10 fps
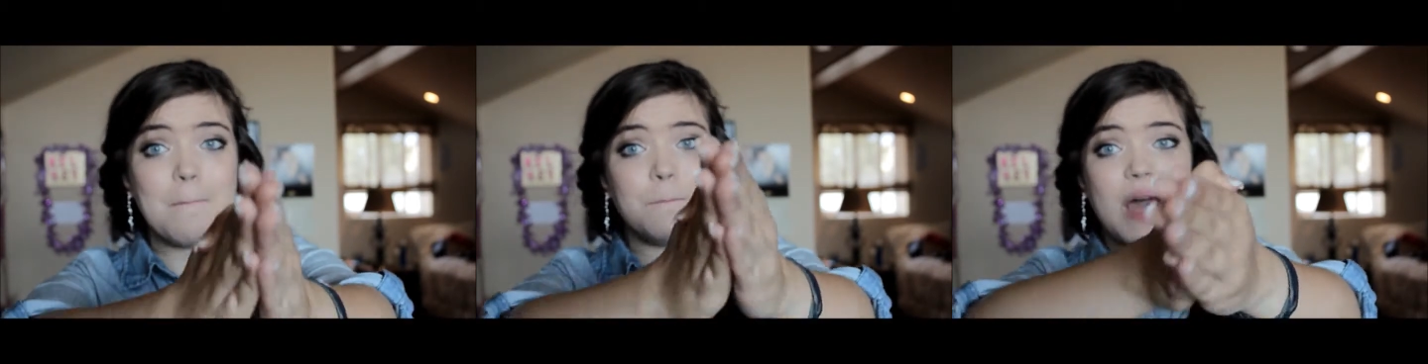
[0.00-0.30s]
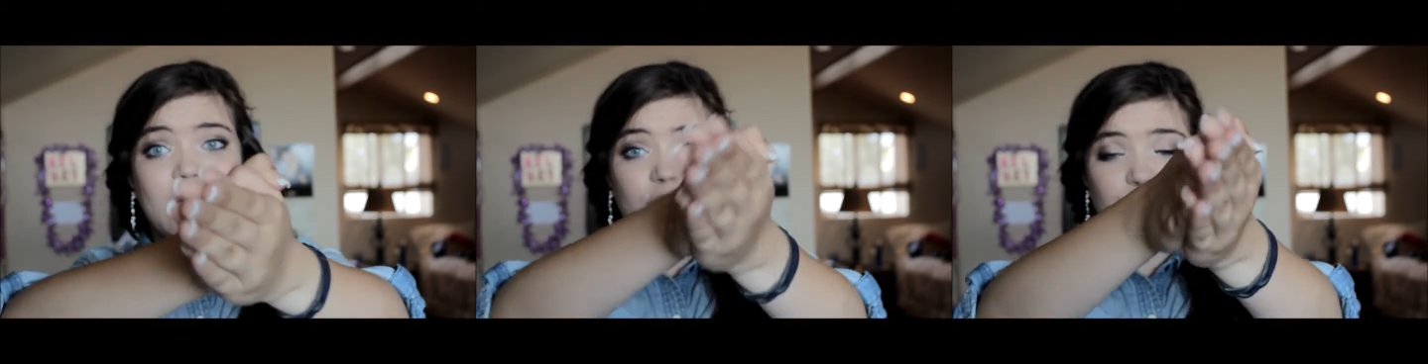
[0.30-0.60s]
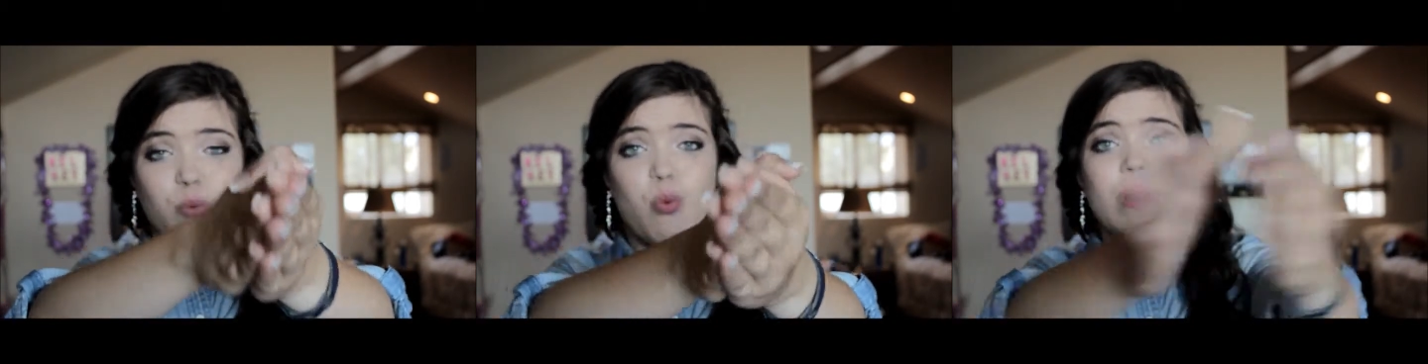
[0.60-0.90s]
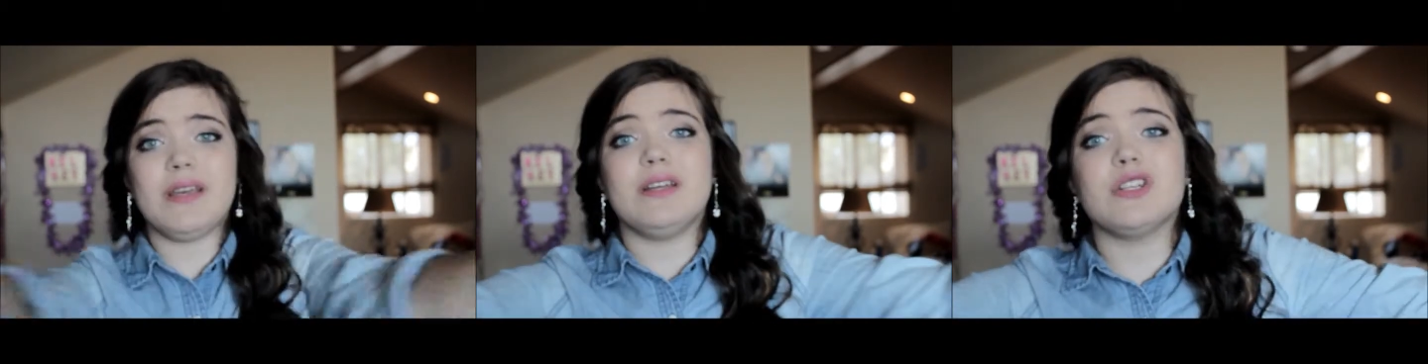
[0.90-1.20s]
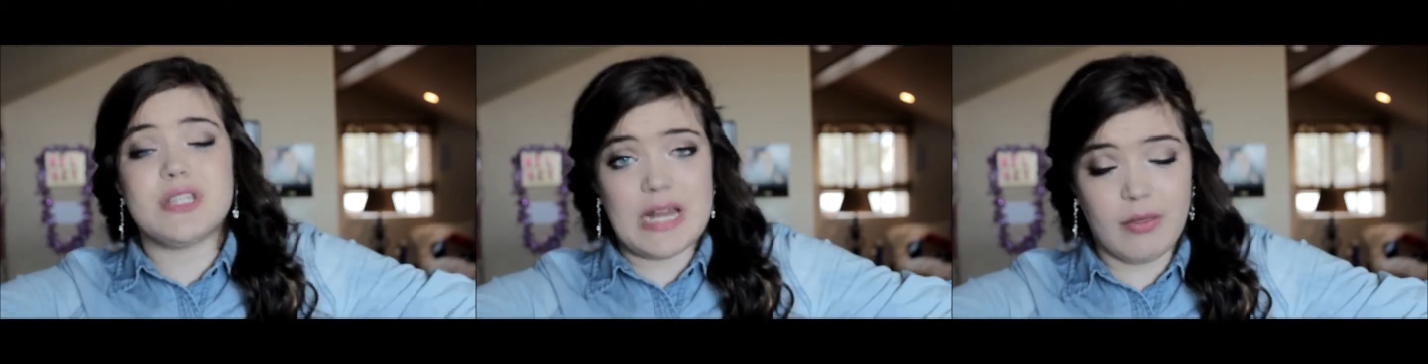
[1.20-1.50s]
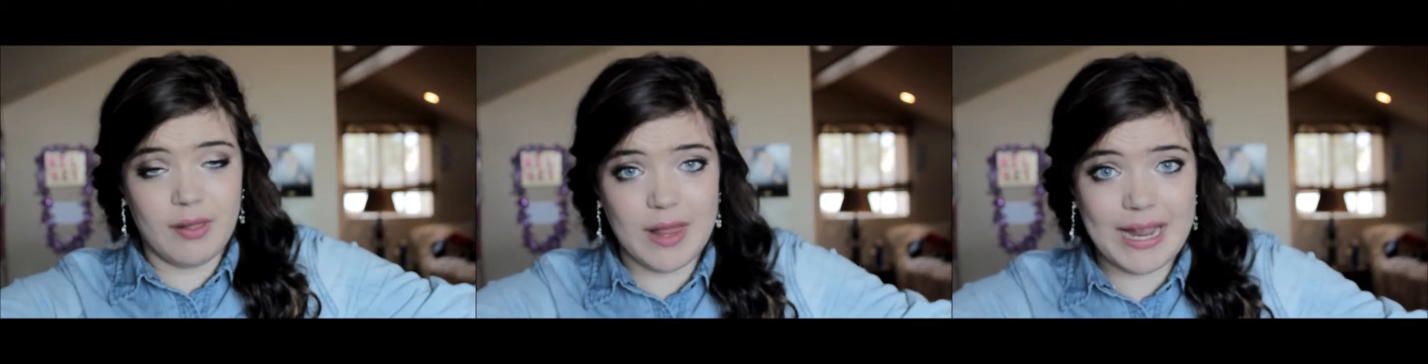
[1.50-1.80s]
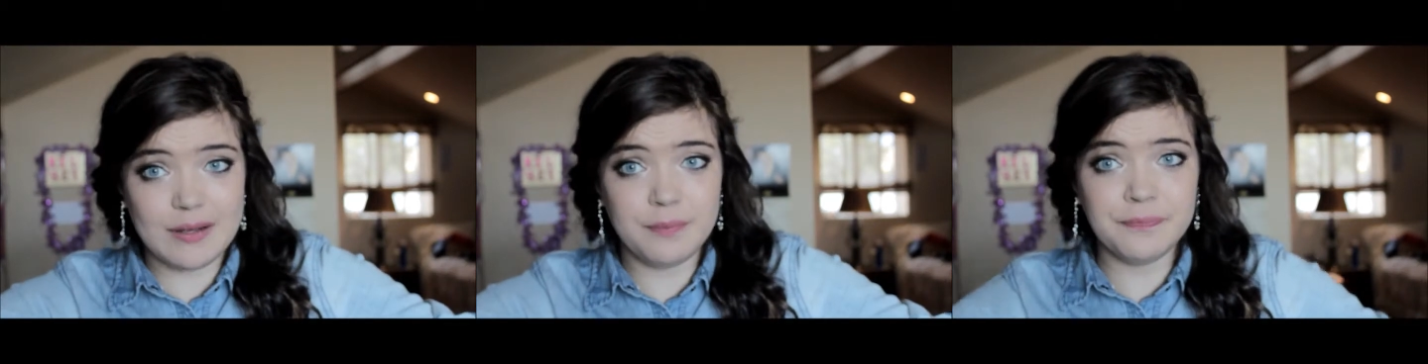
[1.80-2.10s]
matter 20 years down the line